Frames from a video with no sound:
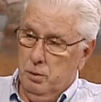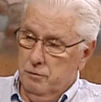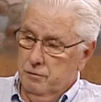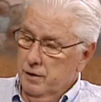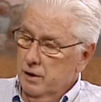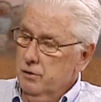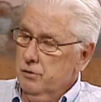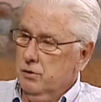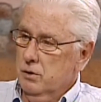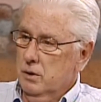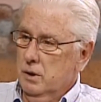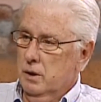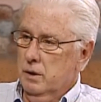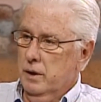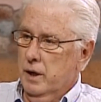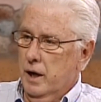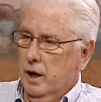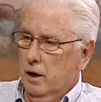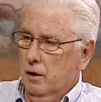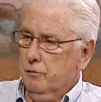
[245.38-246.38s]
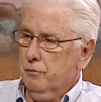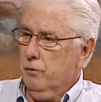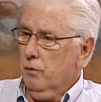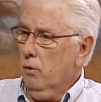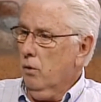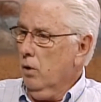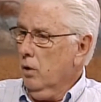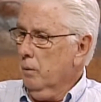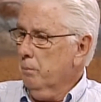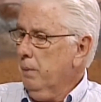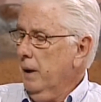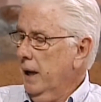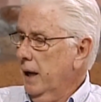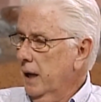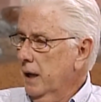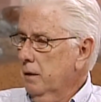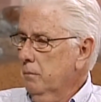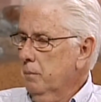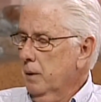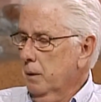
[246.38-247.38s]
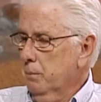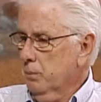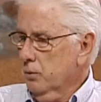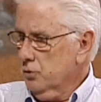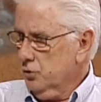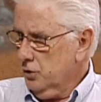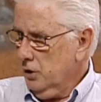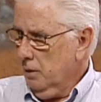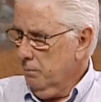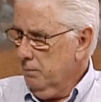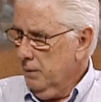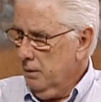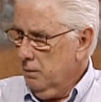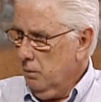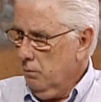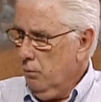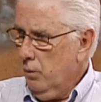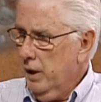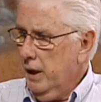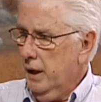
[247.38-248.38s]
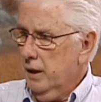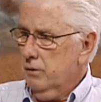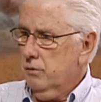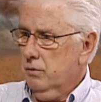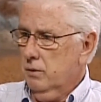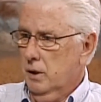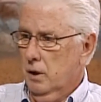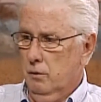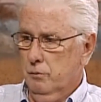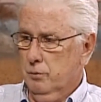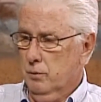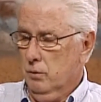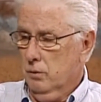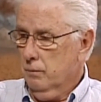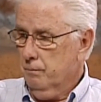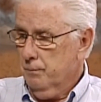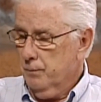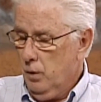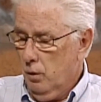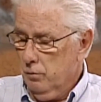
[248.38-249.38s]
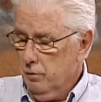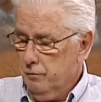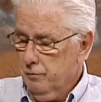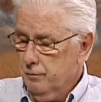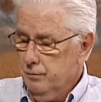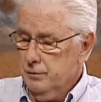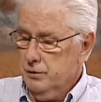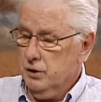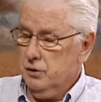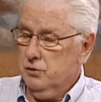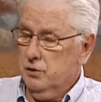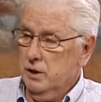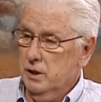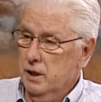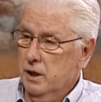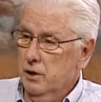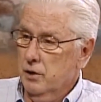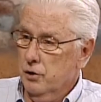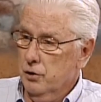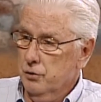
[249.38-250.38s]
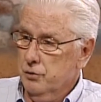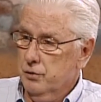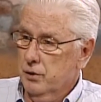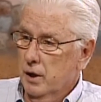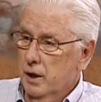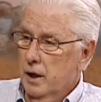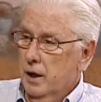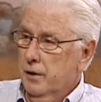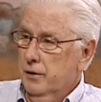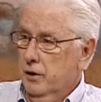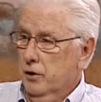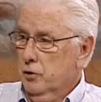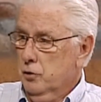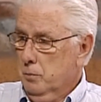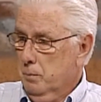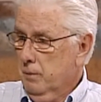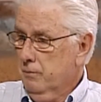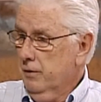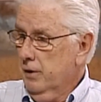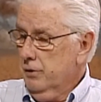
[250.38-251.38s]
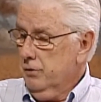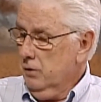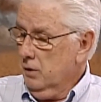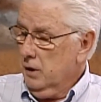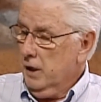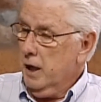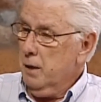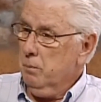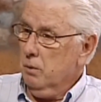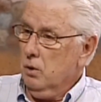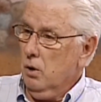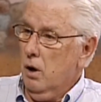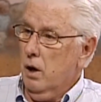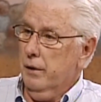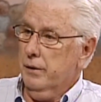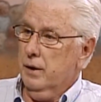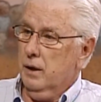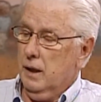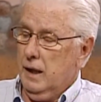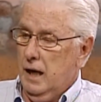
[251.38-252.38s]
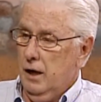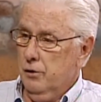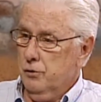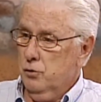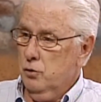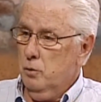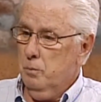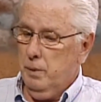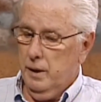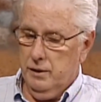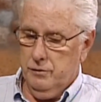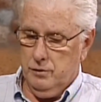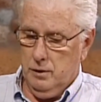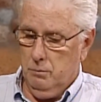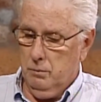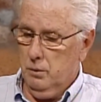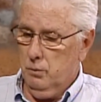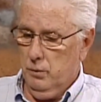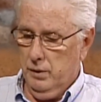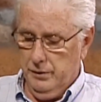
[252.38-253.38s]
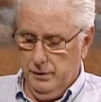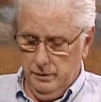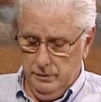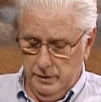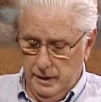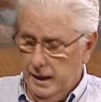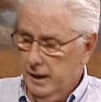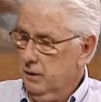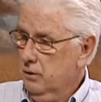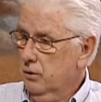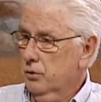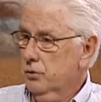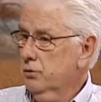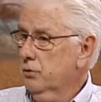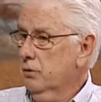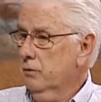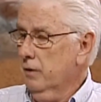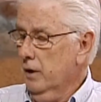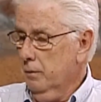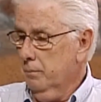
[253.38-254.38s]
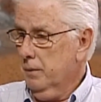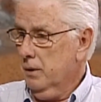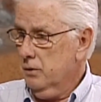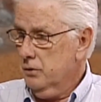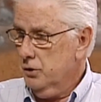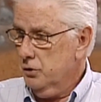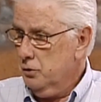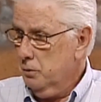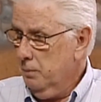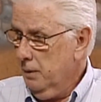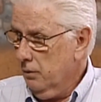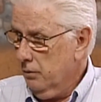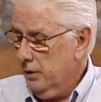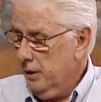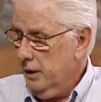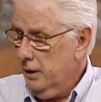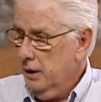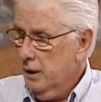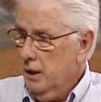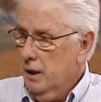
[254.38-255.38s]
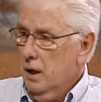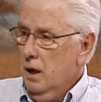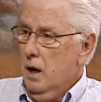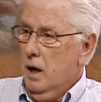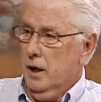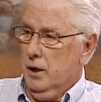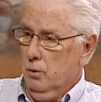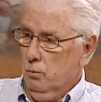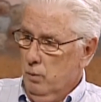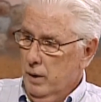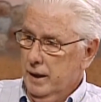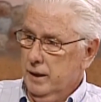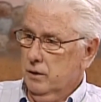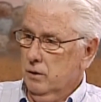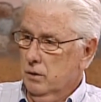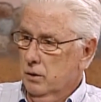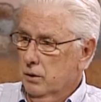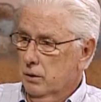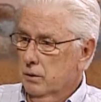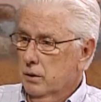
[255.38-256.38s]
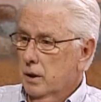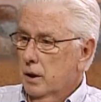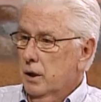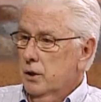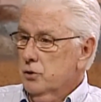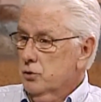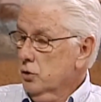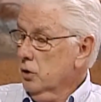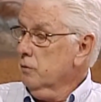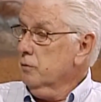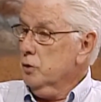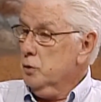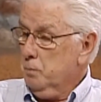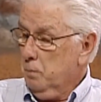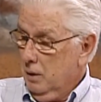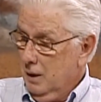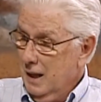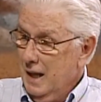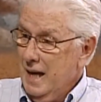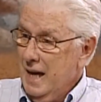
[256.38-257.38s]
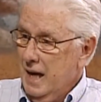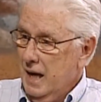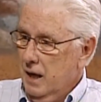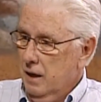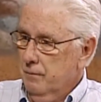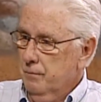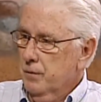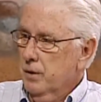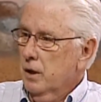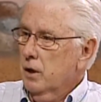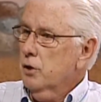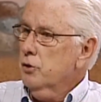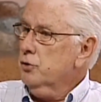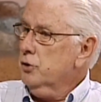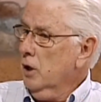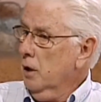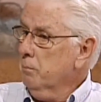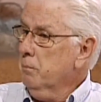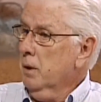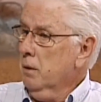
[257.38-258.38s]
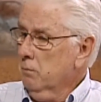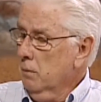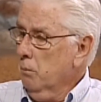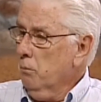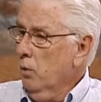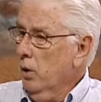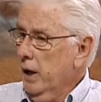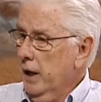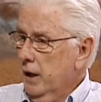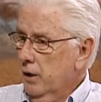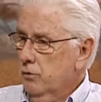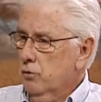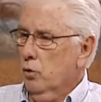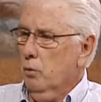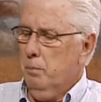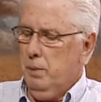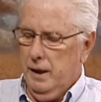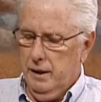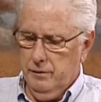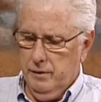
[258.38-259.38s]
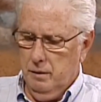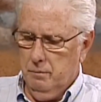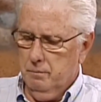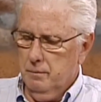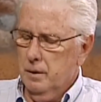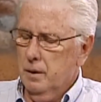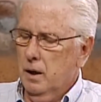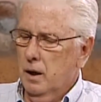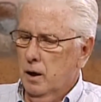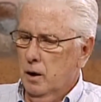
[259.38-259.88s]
provision in there for paying people sub-minimum wage. Now, for over 60 years, there's a provision in labor law that allows you to pay someone with a diagnosed developmental disability on a regular service plan sub-minimum wage, or pay them